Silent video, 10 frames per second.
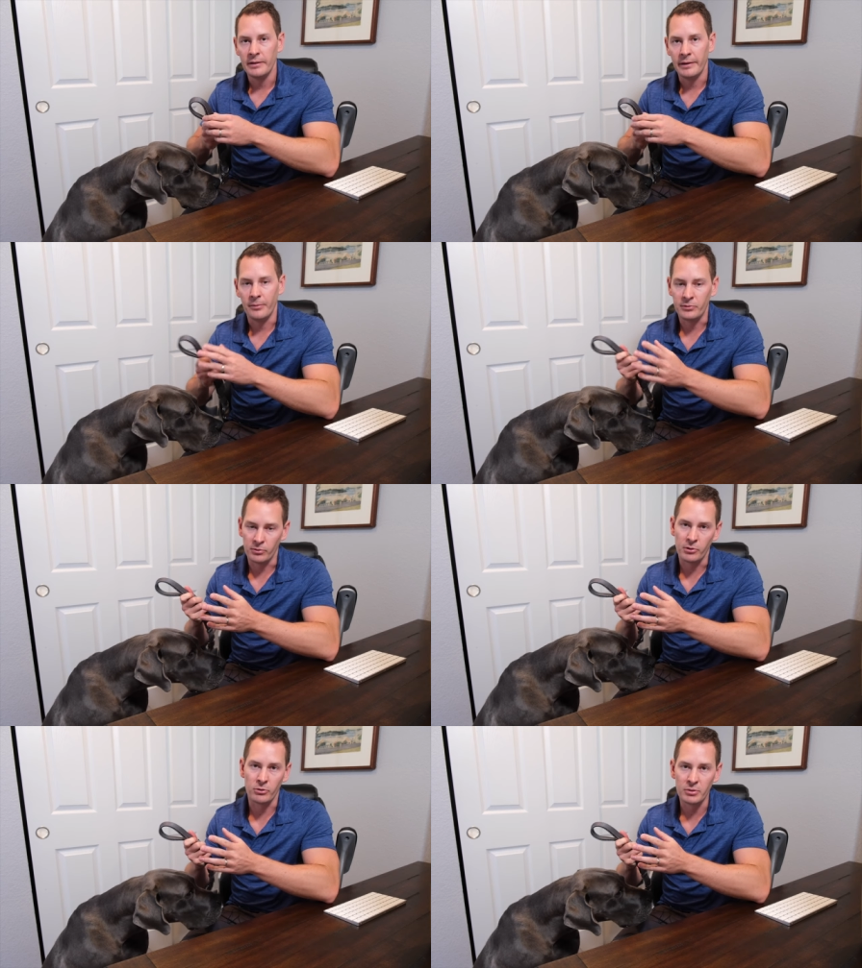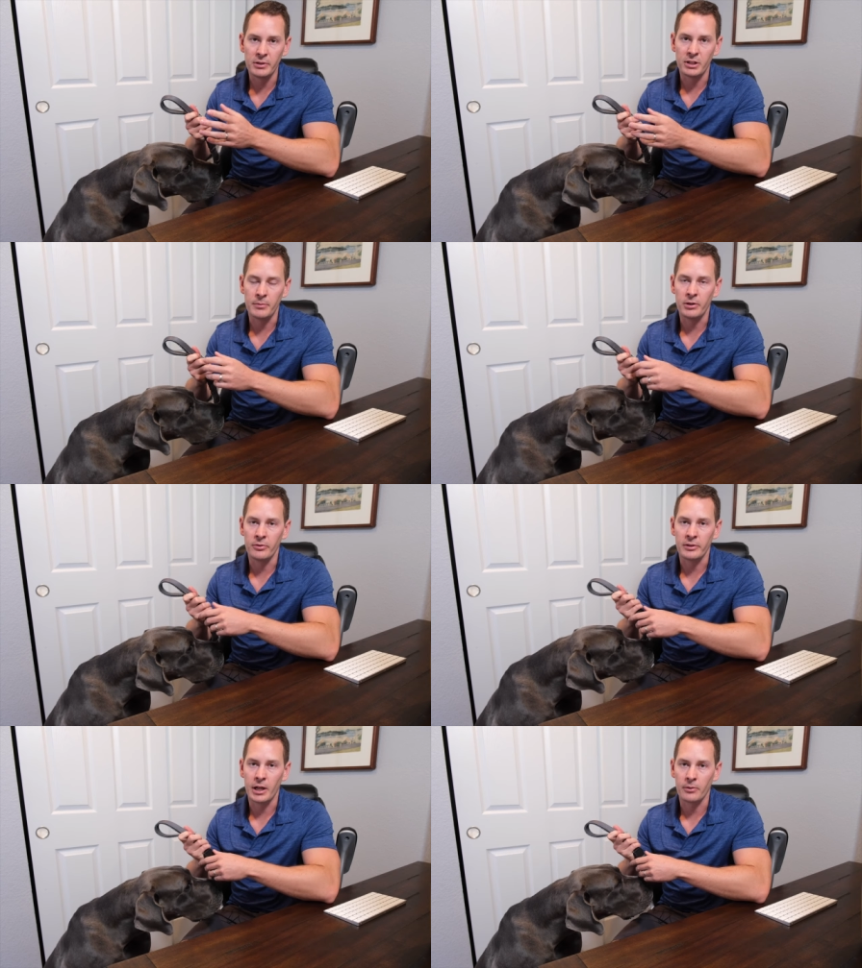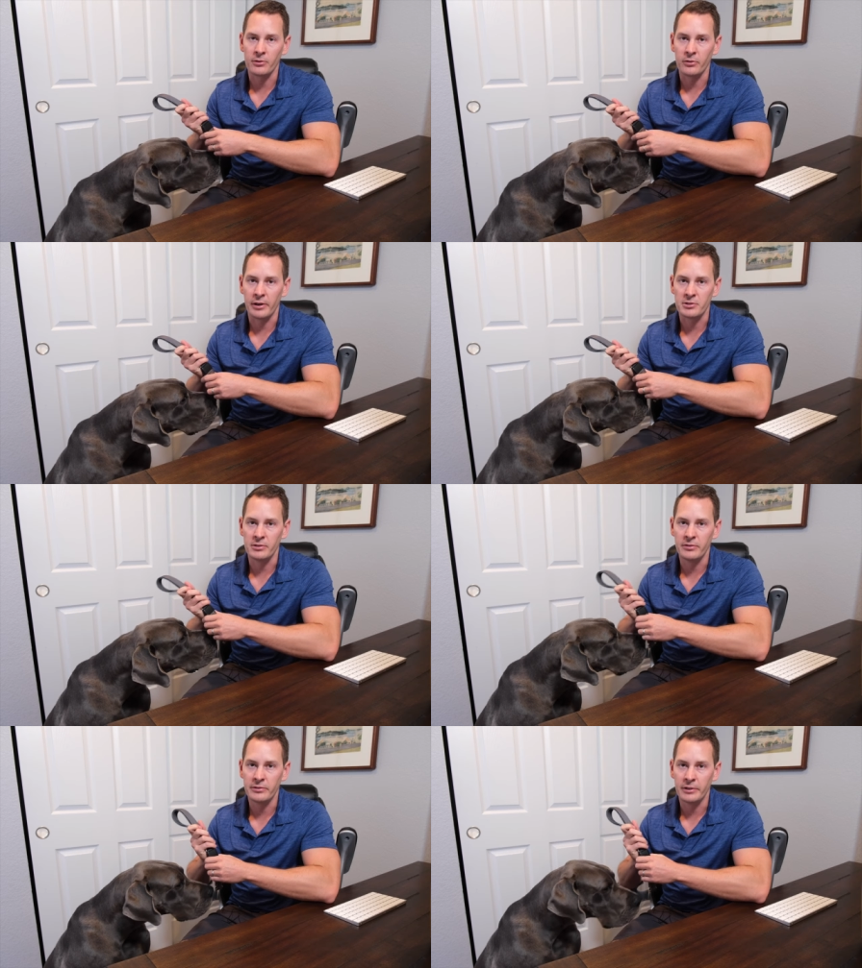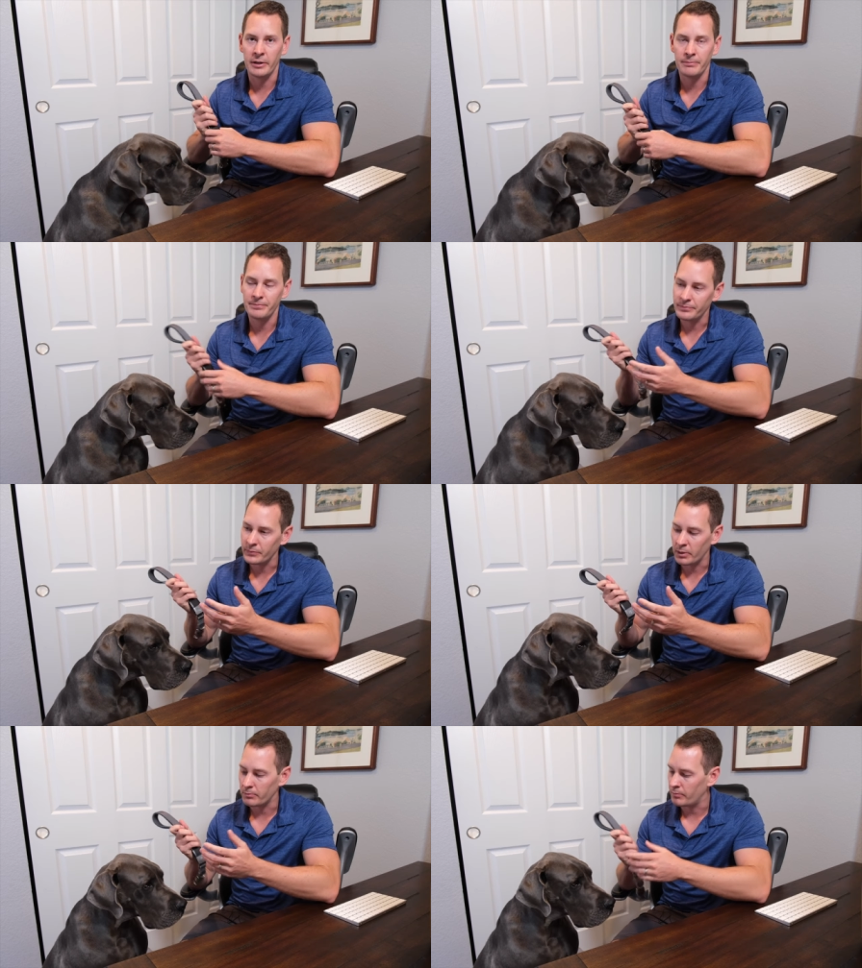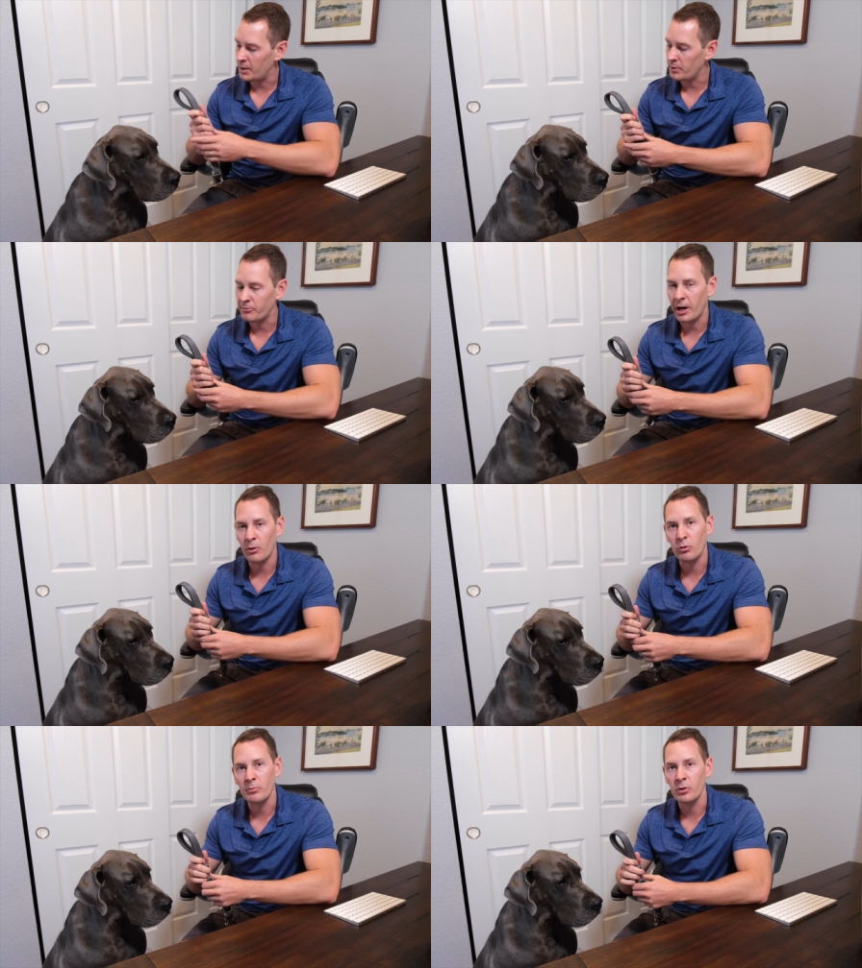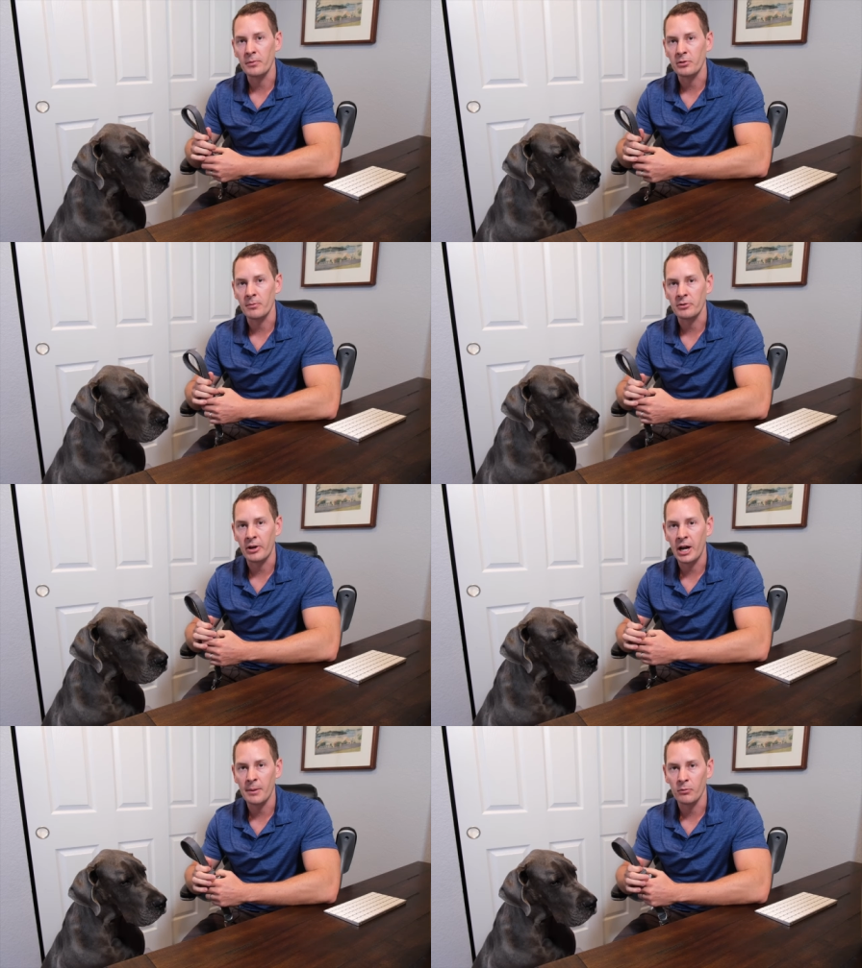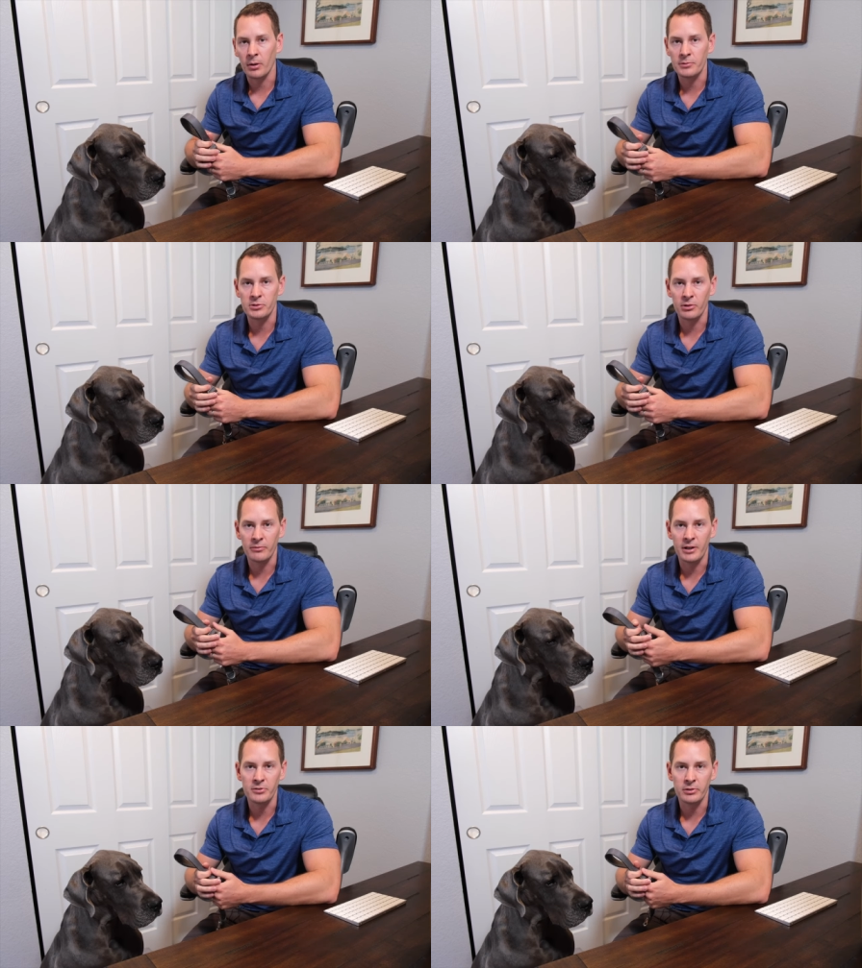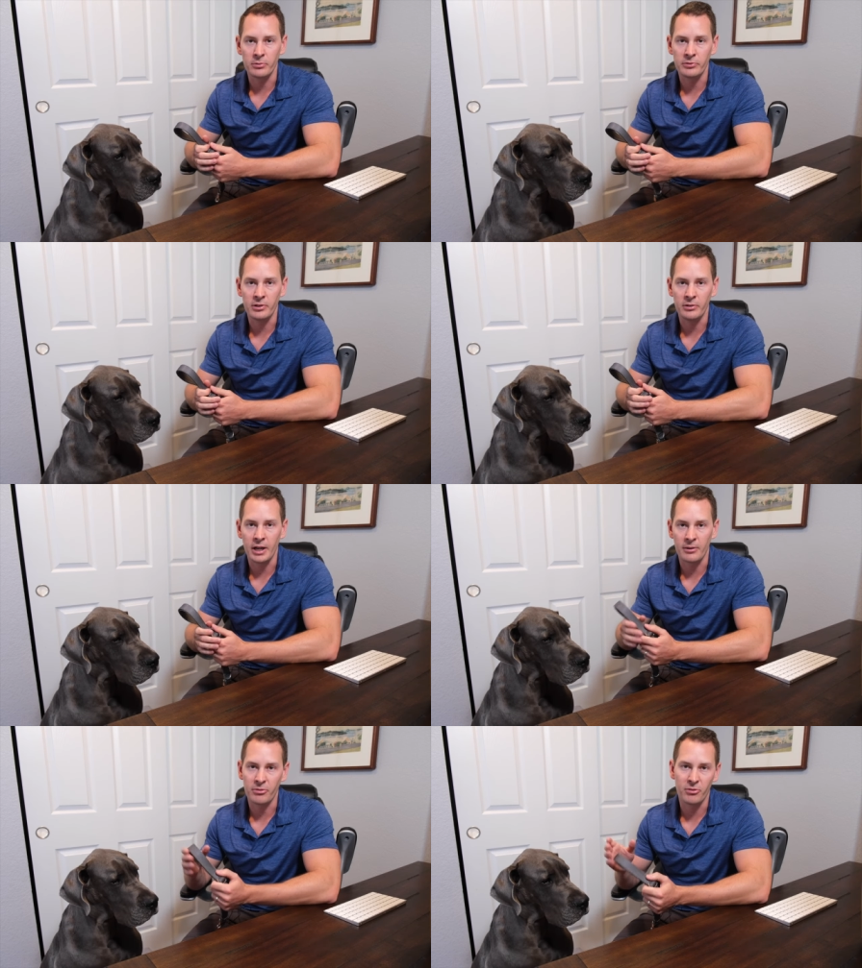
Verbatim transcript: Um, so you're a little bit limited on the color selections. Um, maybe File will improve this over time, where I'm sure eventually you'll see kind of